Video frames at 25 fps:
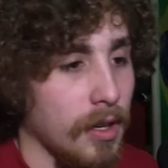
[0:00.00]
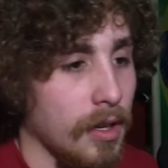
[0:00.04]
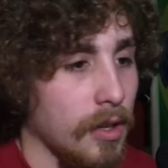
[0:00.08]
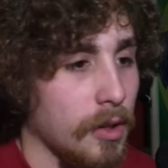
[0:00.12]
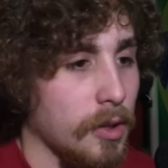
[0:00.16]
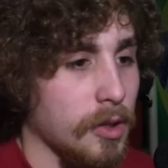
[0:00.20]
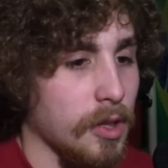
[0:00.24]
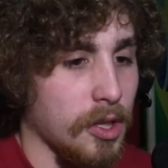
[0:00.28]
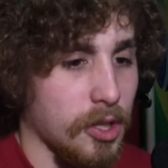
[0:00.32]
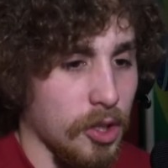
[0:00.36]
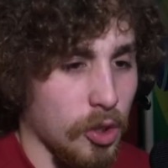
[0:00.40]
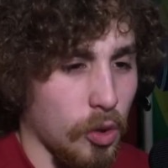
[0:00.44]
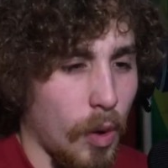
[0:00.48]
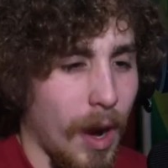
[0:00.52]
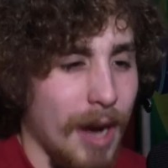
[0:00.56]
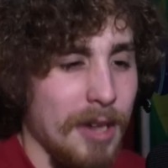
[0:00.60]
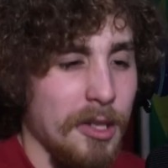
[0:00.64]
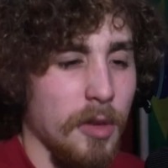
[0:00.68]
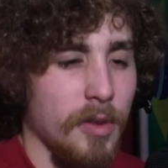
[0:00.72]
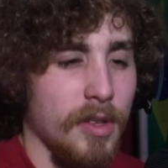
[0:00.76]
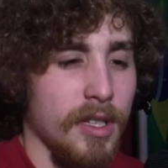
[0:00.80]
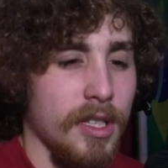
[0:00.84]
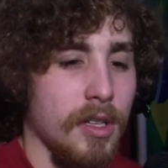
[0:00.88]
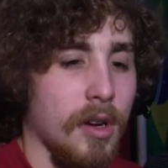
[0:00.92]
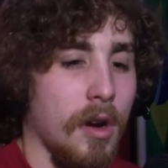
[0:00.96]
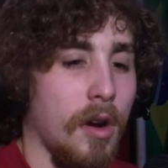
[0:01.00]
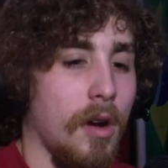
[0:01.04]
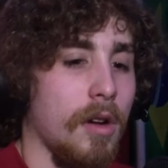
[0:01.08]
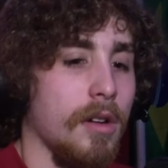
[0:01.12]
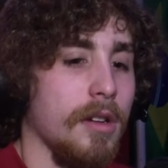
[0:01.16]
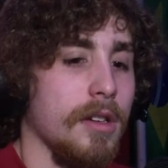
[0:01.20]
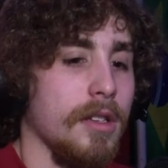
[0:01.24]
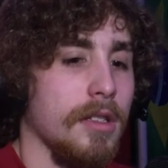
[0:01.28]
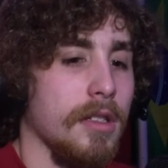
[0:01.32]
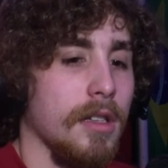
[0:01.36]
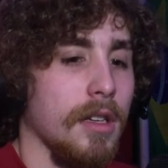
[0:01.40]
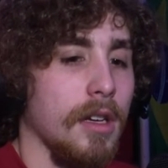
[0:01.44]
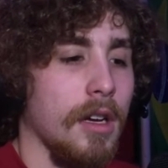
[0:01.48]
There's a scratch on these
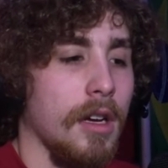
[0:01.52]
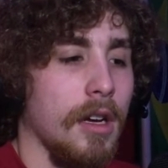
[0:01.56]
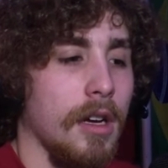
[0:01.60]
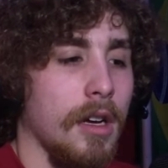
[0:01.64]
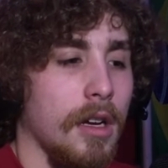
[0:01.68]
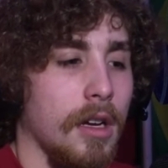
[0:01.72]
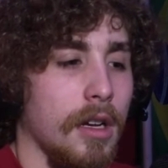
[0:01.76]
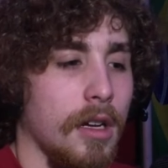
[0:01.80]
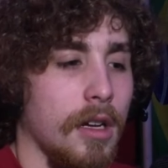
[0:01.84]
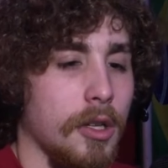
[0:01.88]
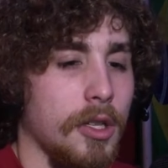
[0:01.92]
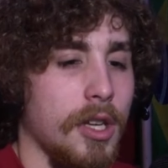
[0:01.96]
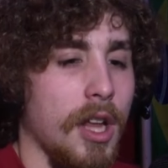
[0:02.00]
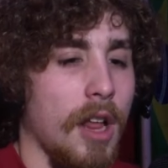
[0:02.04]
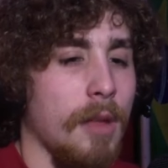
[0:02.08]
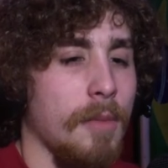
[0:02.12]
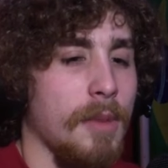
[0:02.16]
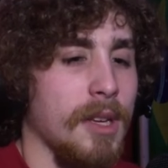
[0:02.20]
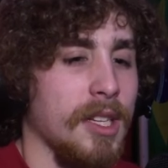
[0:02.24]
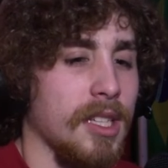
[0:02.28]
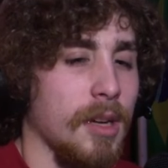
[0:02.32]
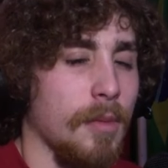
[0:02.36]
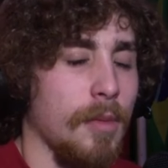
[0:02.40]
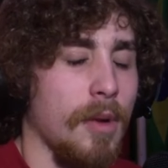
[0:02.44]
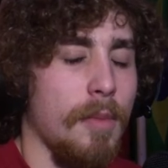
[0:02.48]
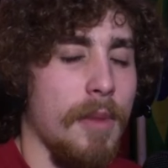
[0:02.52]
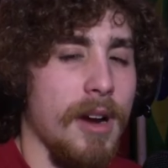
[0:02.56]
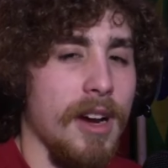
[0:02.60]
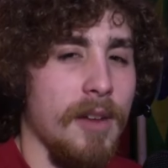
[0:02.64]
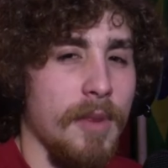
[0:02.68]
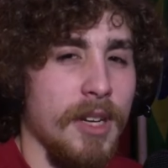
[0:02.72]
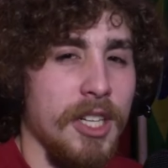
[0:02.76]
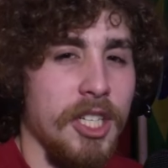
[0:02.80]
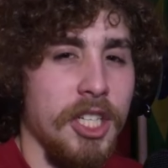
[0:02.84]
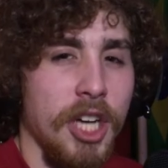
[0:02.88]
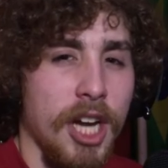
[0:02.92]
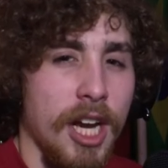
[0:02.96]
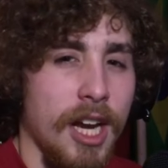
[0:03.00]
cards? You're telling me someone might have
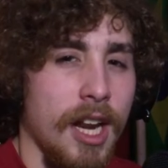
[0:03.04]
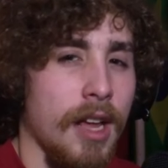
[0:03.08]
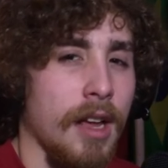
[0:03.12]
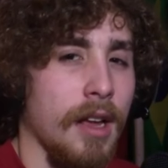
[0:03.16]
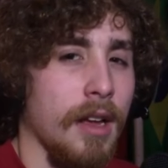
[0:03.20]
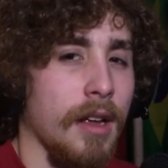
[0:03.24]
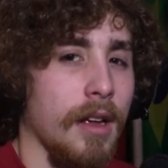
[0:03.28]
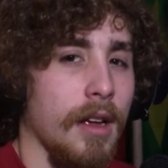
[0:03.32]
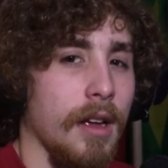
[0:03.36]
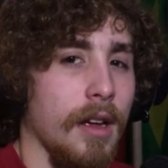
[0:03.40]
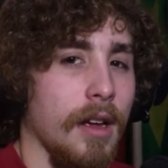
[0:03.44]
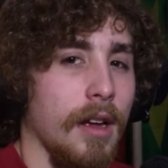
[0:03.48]
been cheating?